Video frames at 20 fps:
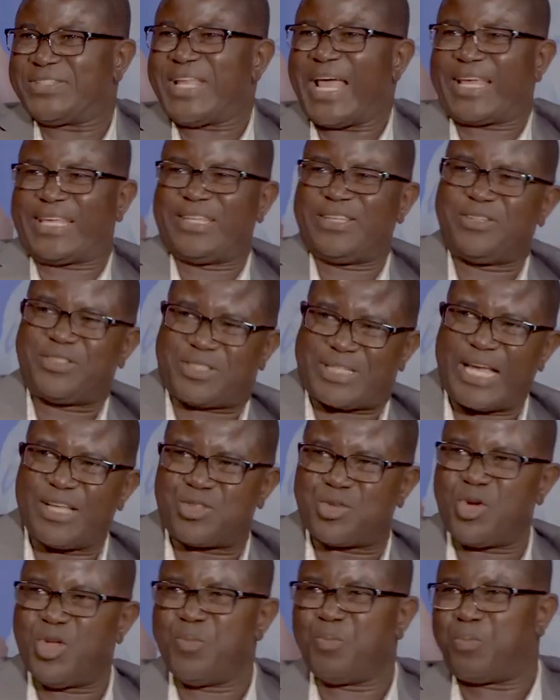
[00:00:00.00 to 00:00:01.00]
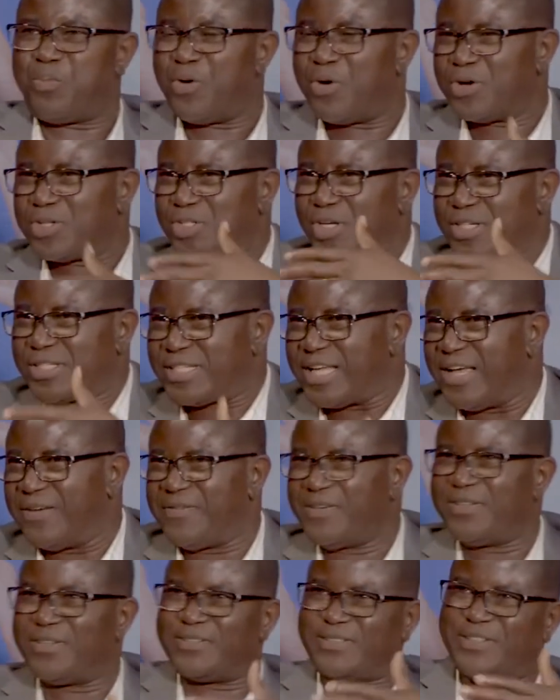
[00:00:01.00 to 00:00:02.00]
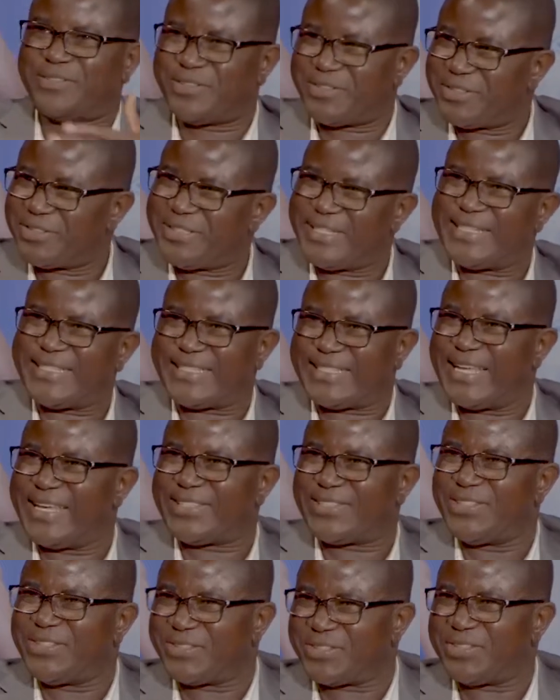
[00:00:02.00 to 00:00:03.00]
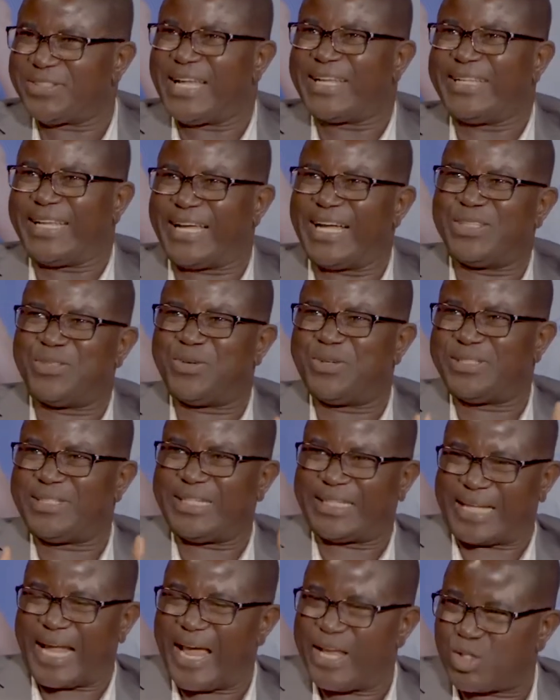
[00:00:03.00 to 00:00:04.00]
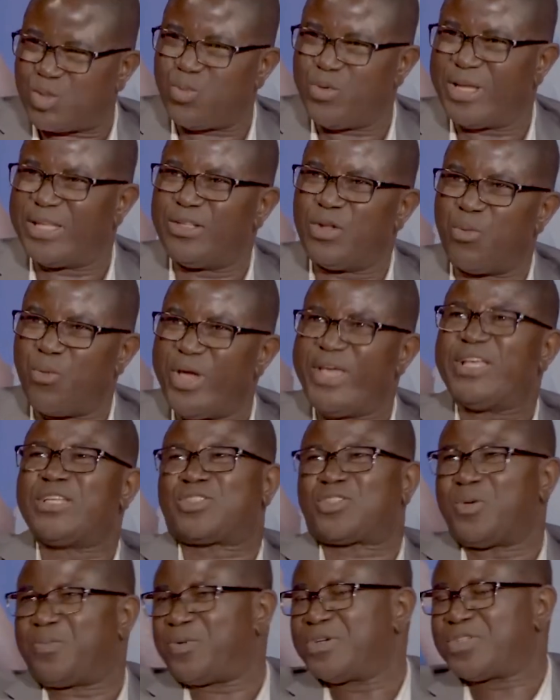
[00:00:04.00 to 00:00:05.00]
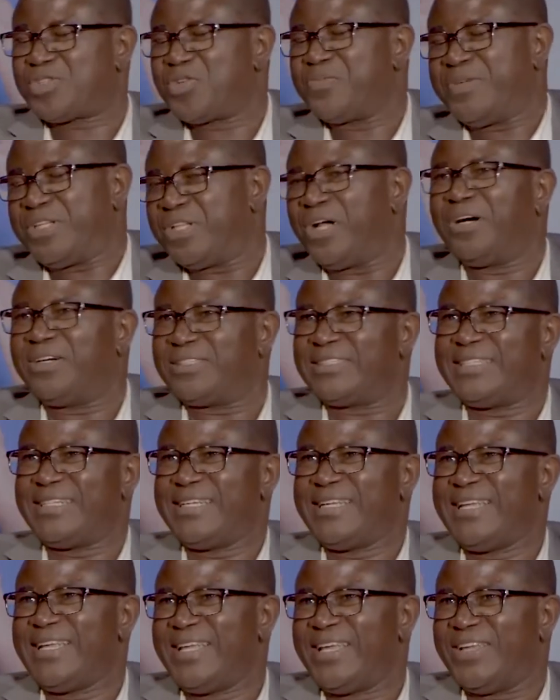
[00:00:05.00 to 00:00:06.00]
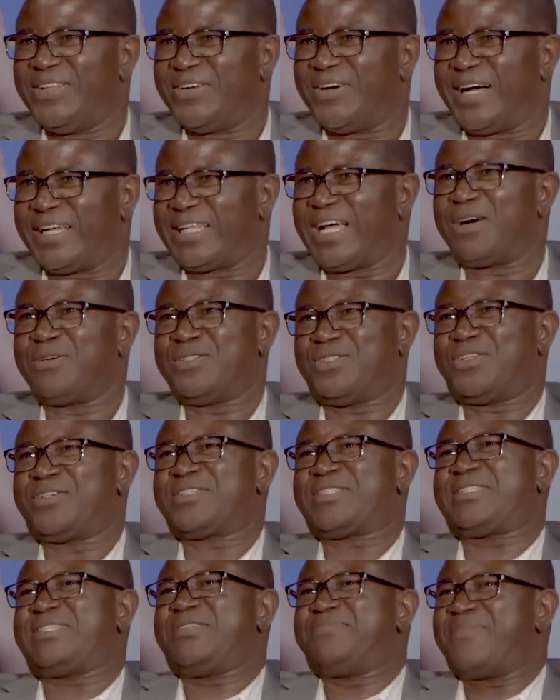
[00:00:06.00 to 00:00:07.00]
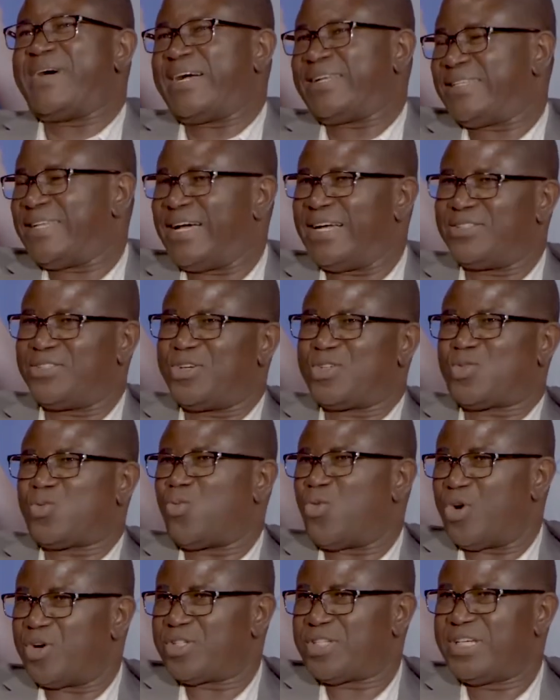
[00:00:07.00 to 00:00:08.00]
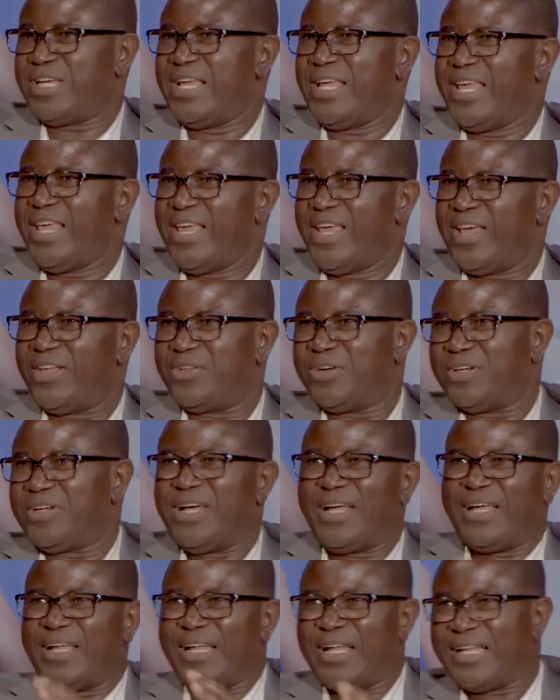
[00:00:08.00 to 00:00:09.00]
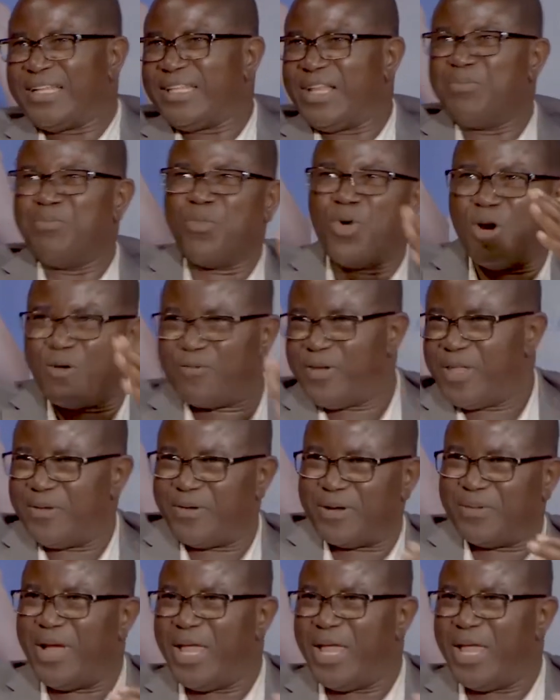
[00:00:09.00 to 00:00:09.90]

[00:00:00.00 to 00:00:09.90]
like you're trying to impose yourself, you know, to do these things, you know, so that they can do it the right way, the way it's supposed to be done. You know, and I would just sit back there and just watch, you know, the movie.